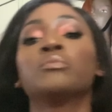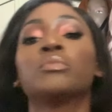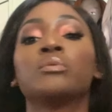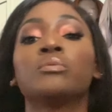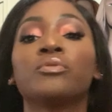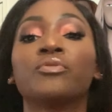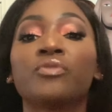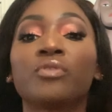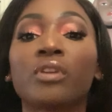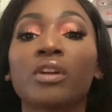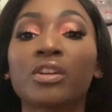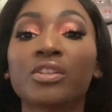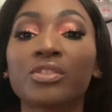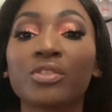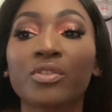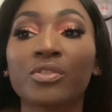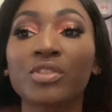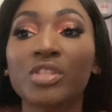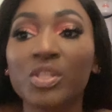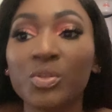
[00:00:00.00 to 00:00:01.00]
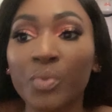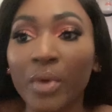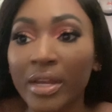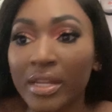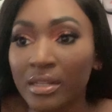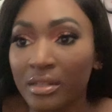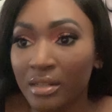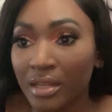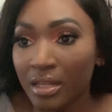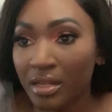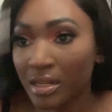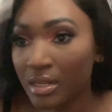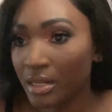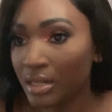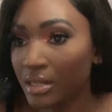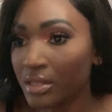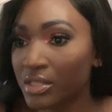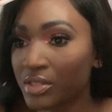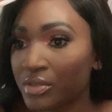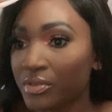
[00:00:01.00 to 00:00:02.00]
Before I start sweating and it
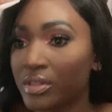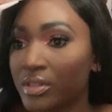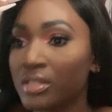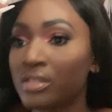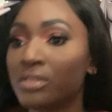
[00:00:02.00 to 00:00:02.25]
looks crazy,